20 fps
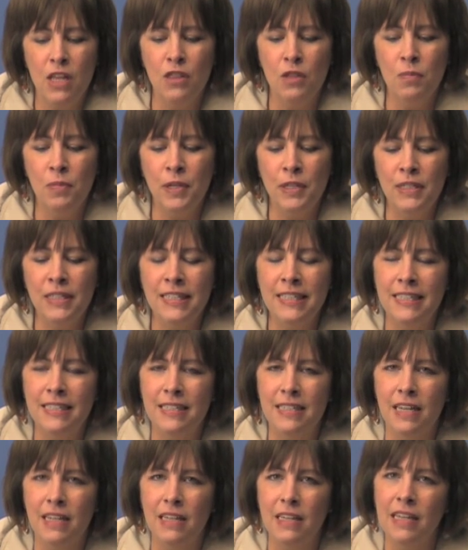the ability
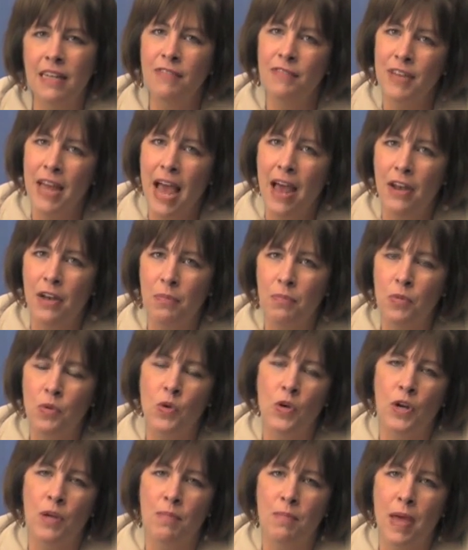to lift out
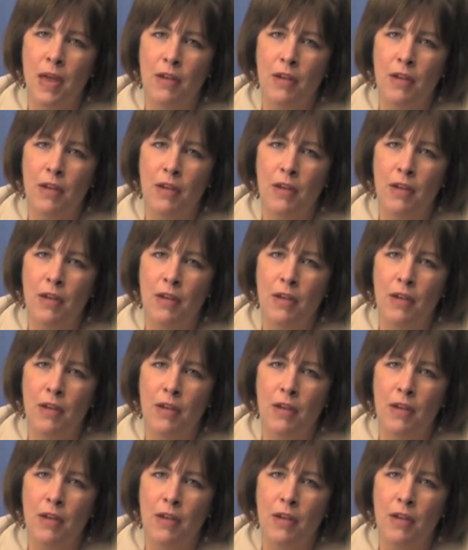important